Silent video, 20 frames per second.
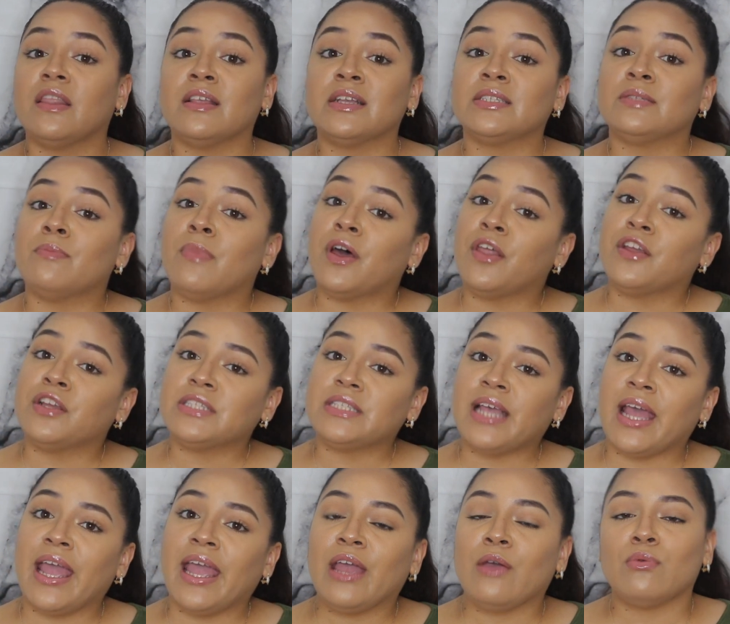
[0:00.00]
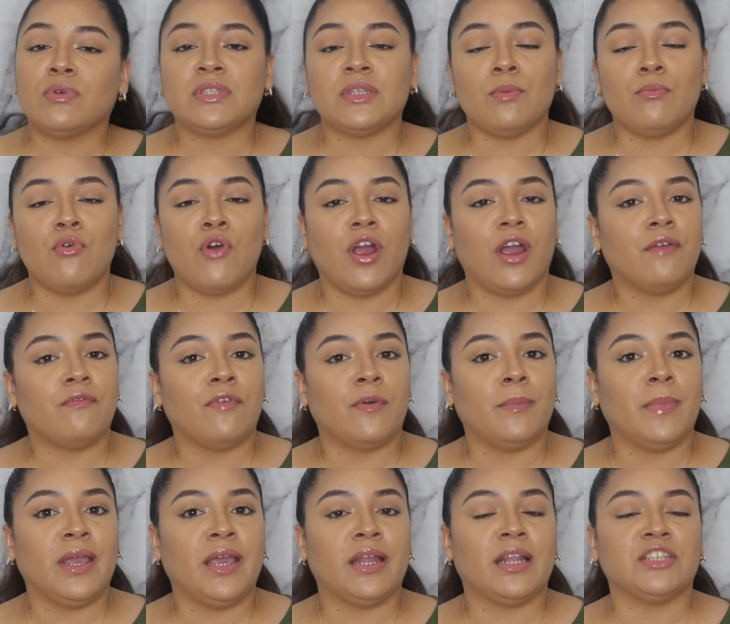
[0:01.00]
this Mother's Day, it was important
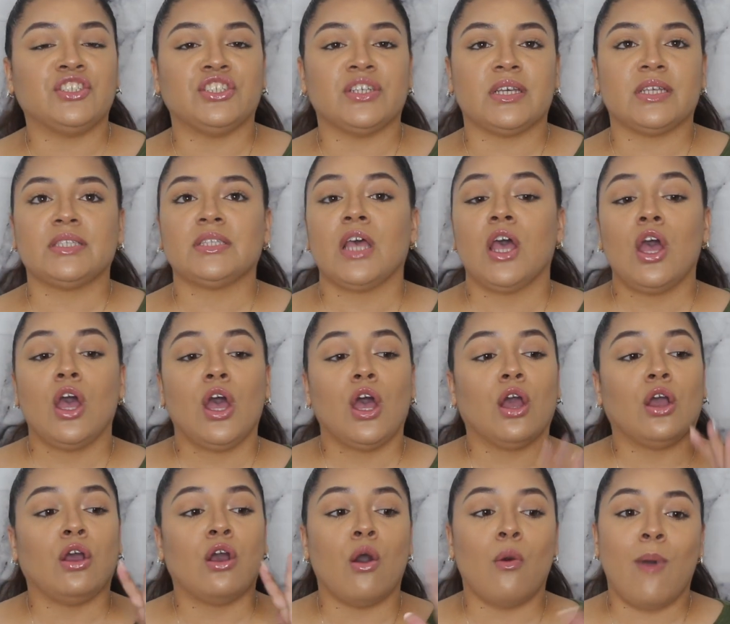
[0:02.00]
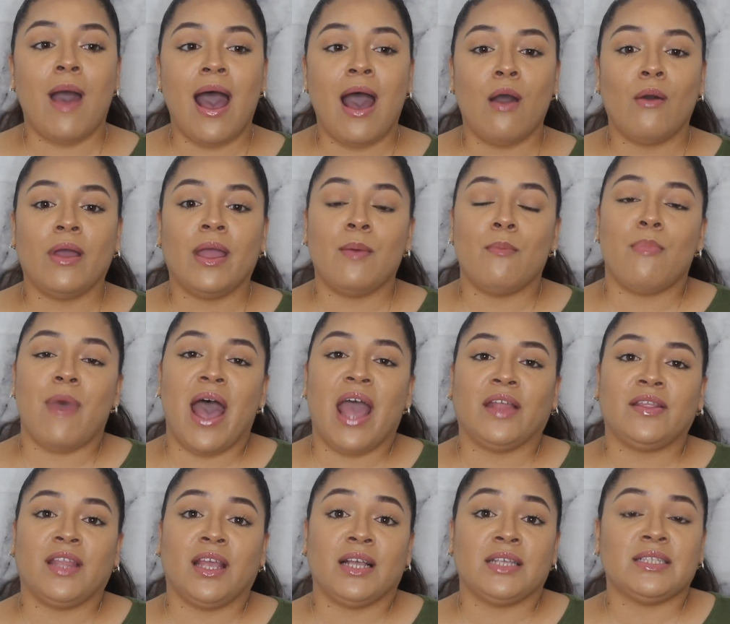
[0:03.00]
for me to just go out and
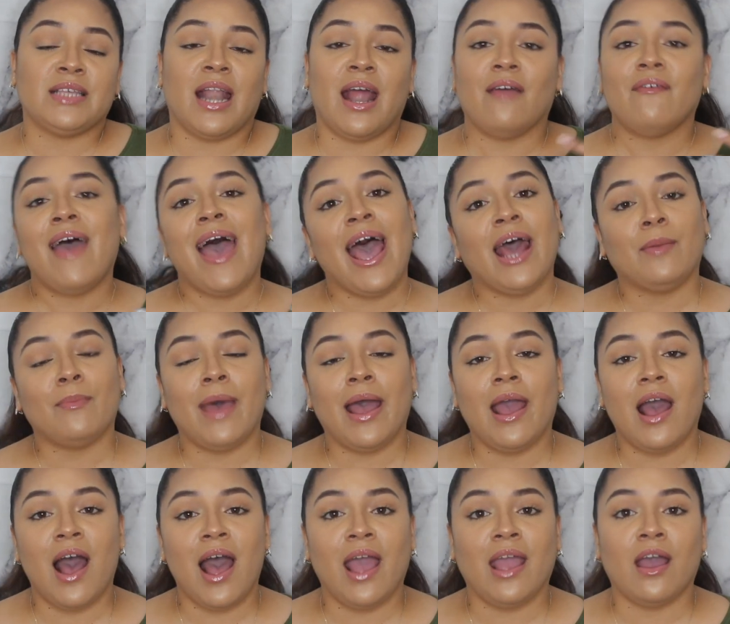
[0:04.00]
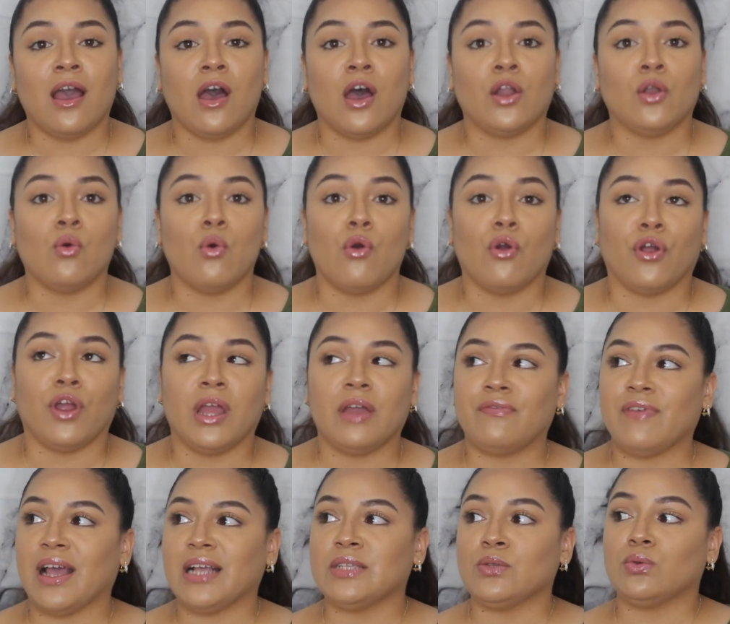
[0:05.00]
buy things that I've had my eye on, or
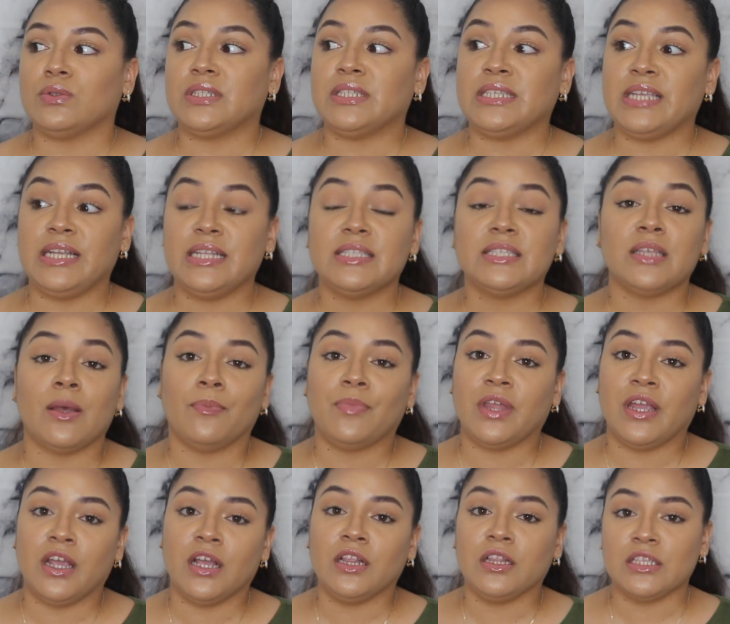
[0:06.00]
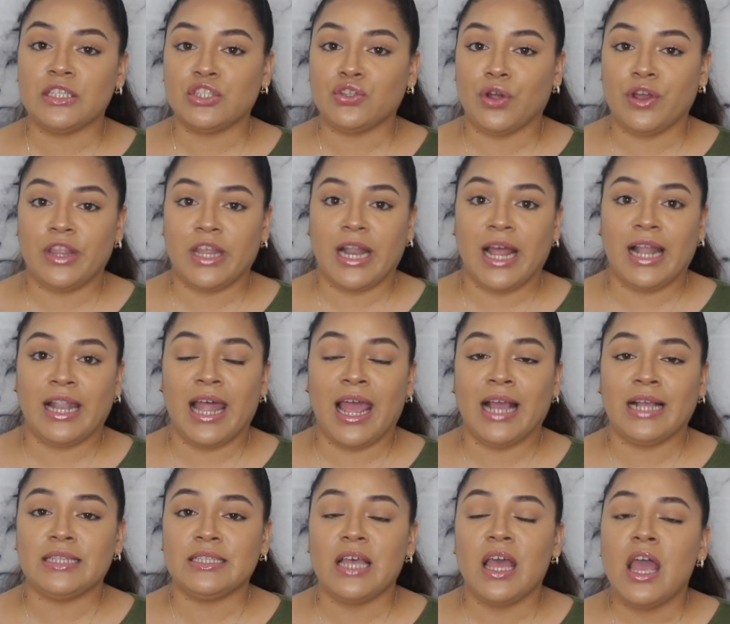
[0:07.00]
if I've seen something in the store that I
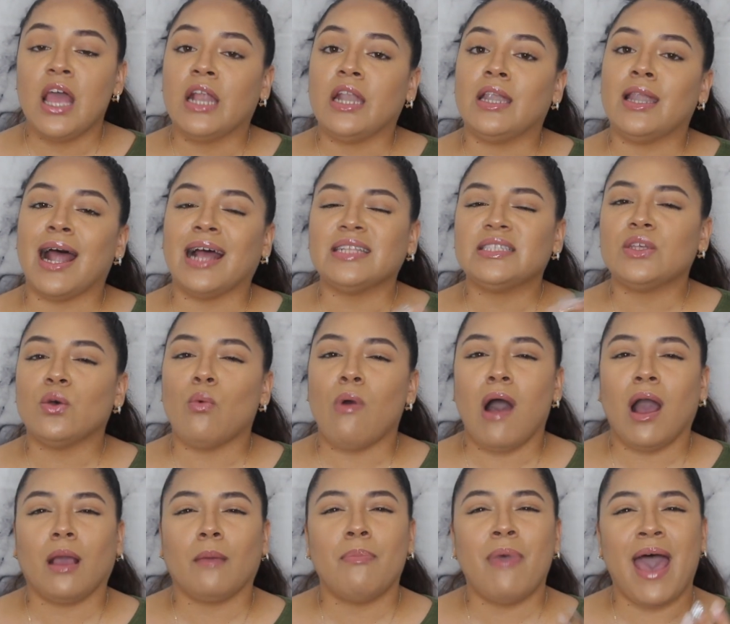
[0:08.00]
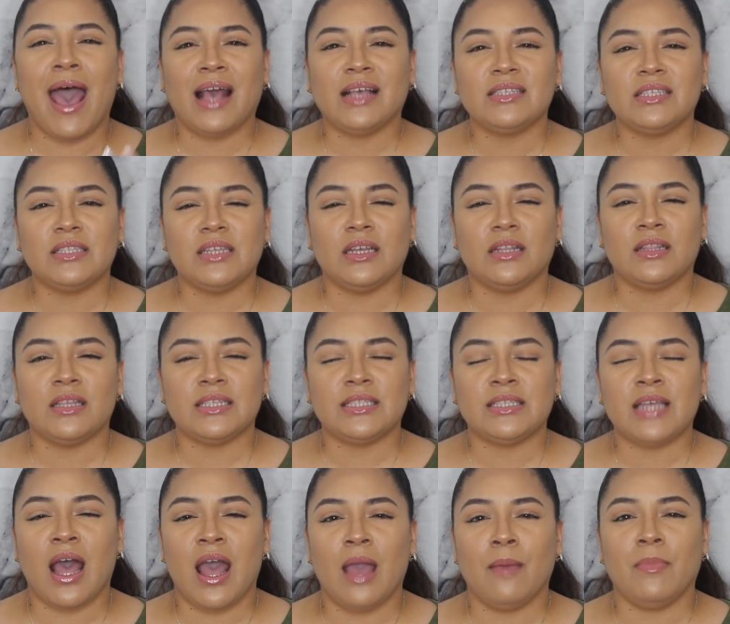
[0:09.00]
liked, not to walk past it
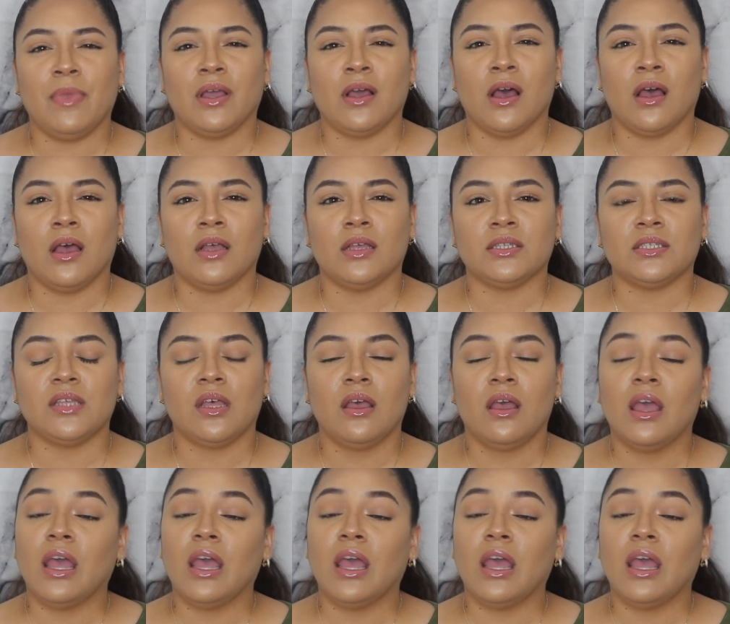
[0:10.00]
this time, because